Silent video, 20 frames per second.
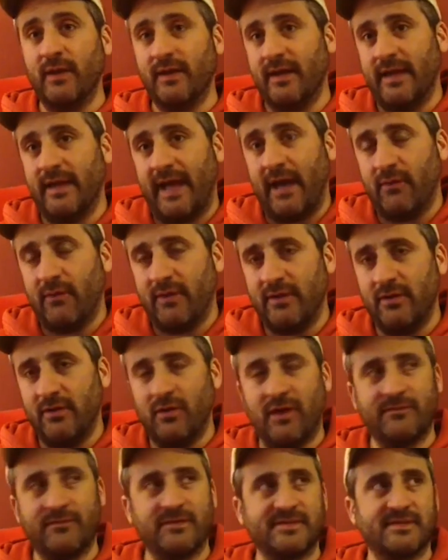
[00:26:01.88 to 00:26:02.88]
how can you
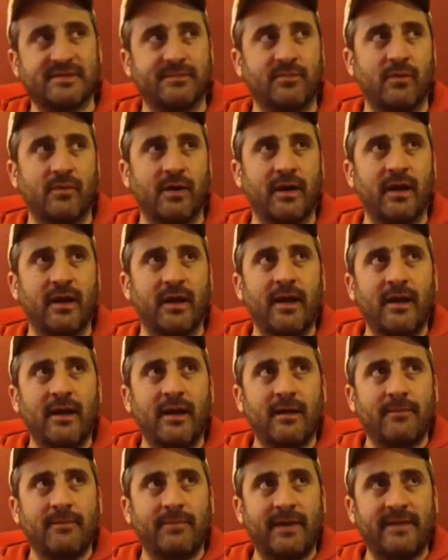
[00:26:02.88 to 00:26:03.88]
offer support.
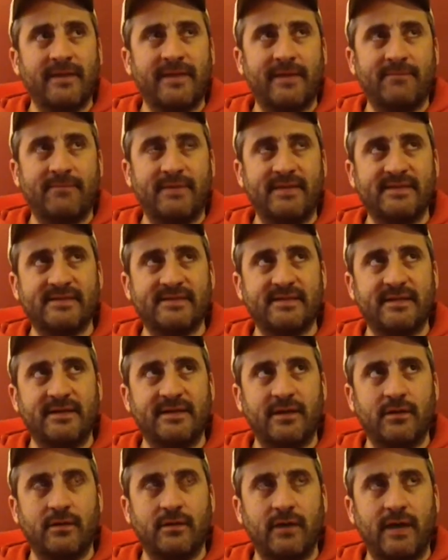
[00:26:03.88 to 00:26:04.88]
But that piece,
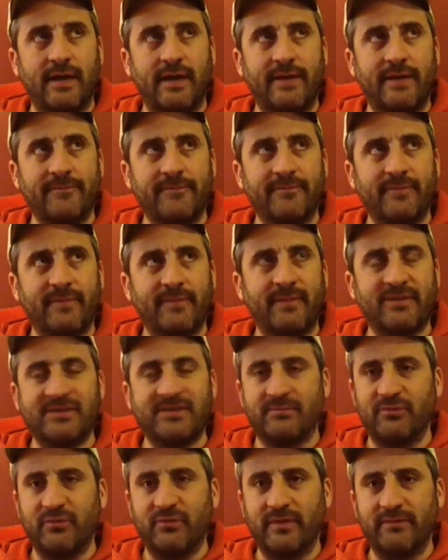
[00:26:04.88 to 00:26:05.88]
I'm
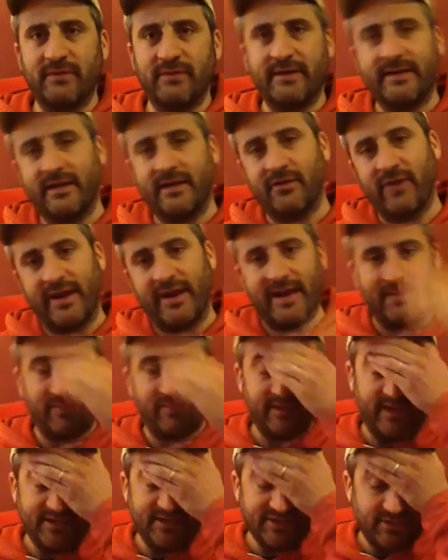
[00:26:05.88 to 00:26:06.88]
writing a grant
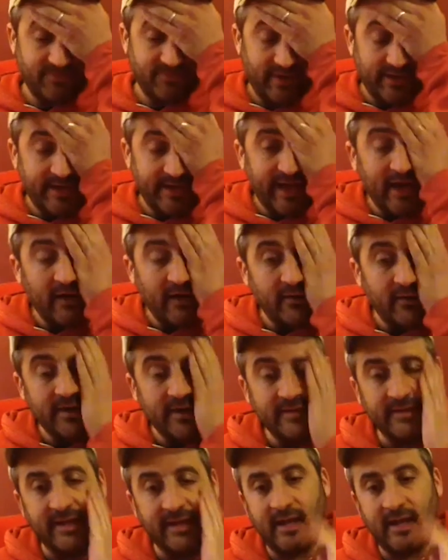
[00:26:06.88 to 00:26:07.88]
application right now,
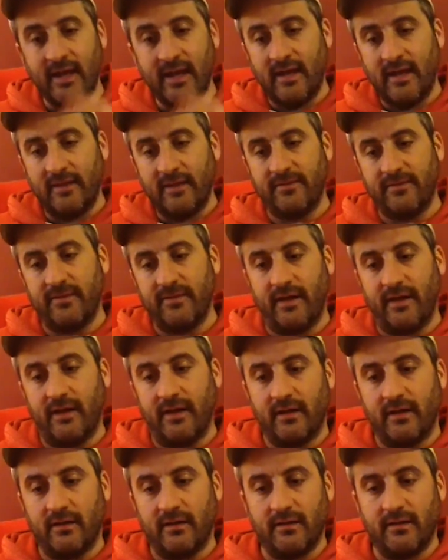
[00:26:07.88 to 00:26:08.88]
and like
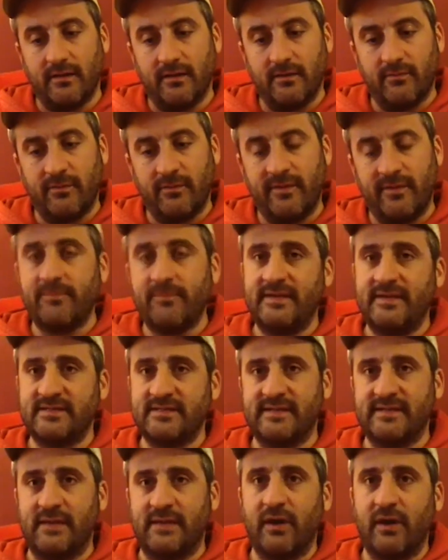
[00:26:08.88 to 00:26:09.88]
one of the
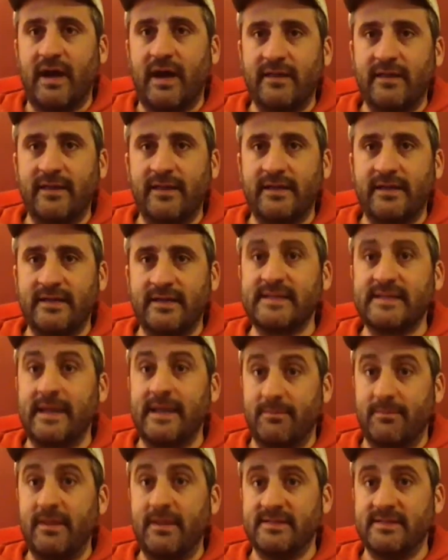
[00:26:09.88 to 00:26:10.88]
pieces that we're highlighting is
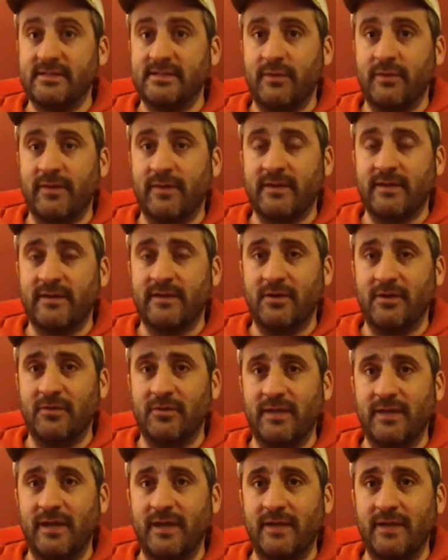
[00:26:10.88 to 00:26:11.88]
that piece around like
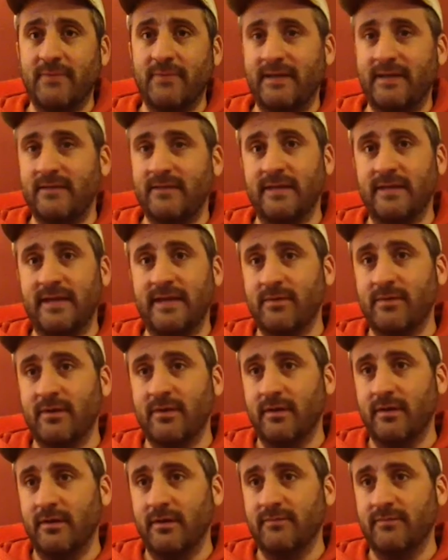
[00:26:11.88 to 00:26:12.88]
the unpaid
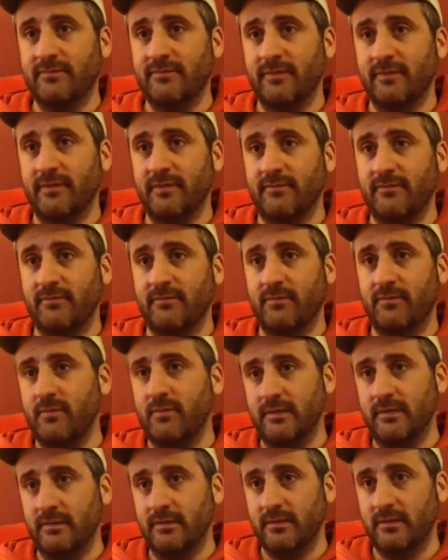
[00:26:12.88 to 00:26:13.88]
labor of
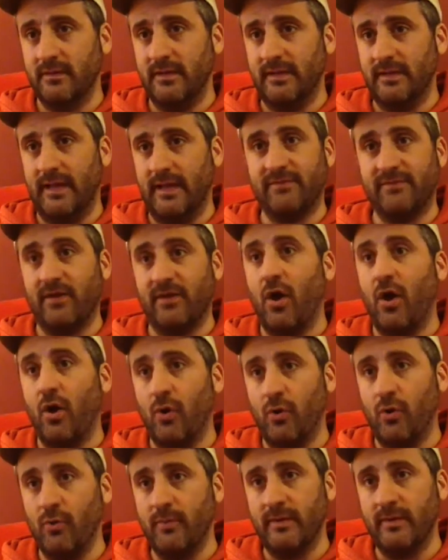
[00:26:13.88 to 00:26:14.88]
women at the
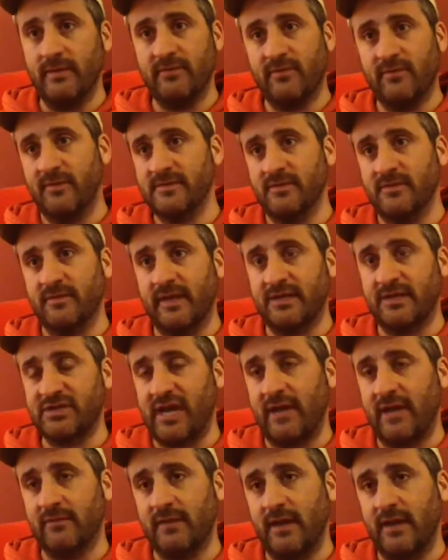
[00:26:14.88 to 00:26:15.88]
home, and in terms of like
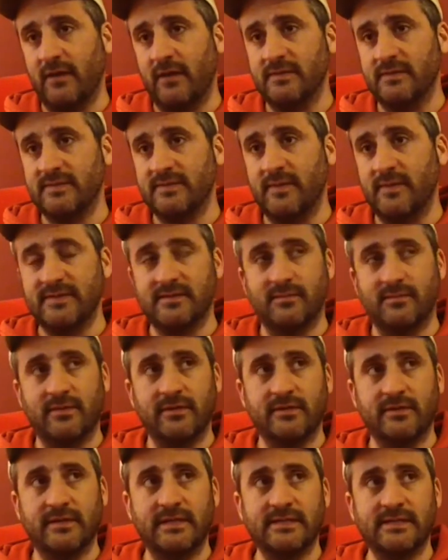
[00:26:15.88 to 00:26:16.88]
childcare
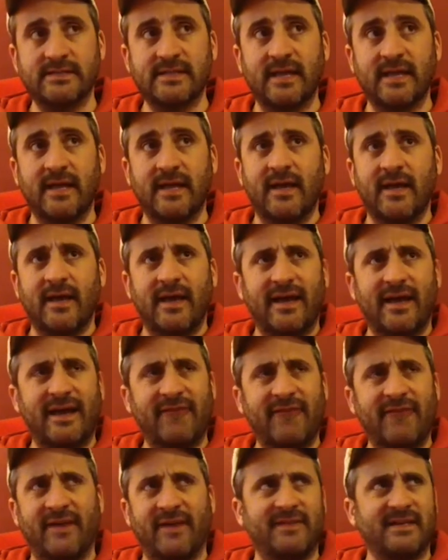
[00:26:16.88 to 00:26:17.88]
responsibilities. And I
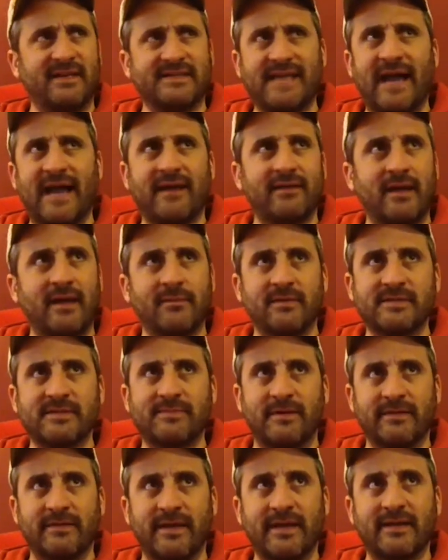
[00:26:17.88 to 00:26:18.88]
forget the exact numbers,
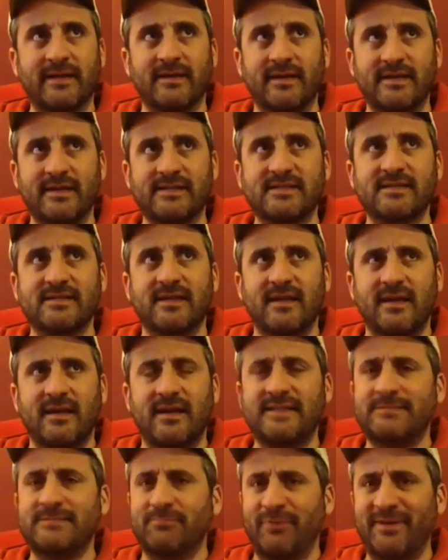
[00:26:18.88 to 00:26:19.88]
but like it's
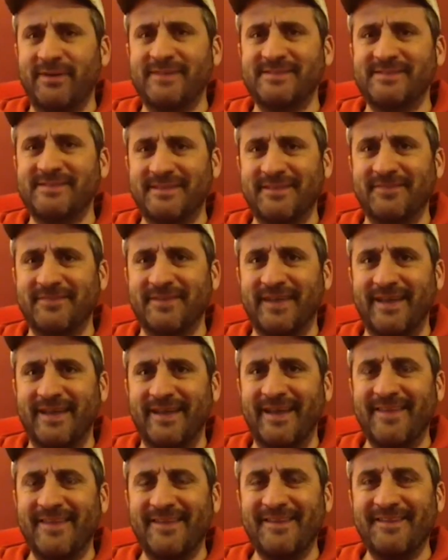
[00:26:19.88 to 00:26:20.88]
pretty significant.
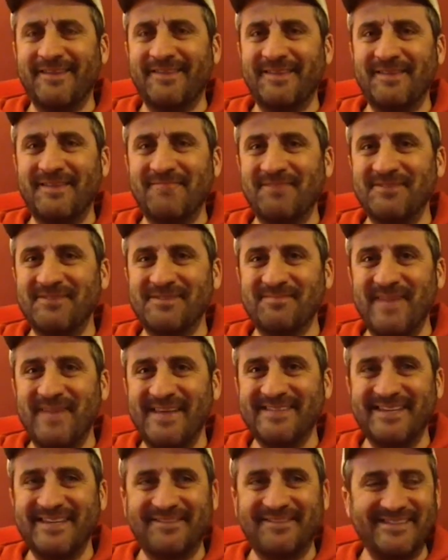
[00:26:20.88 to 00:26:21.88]
And then there's
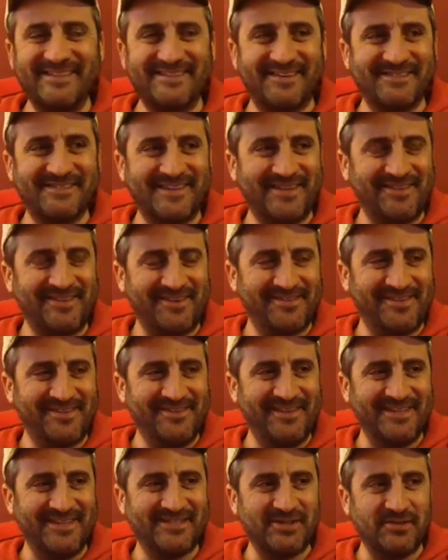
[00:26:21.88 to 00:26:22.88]
amazing research out there too
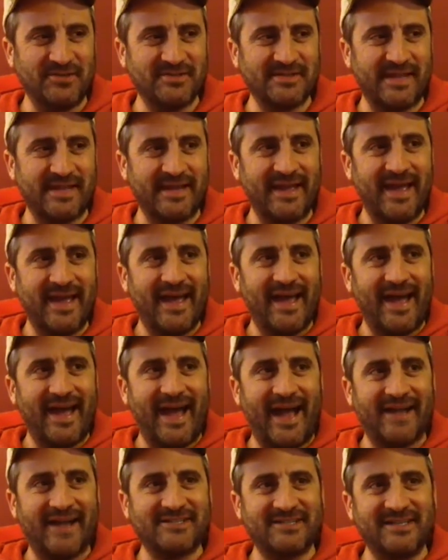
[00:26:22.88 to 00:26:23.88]
that shows like
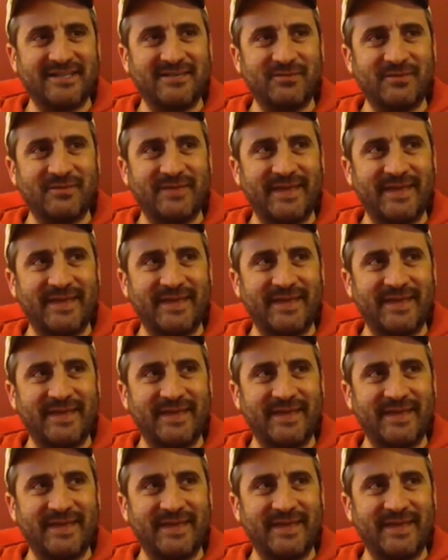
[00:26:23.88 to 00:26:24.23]
actually when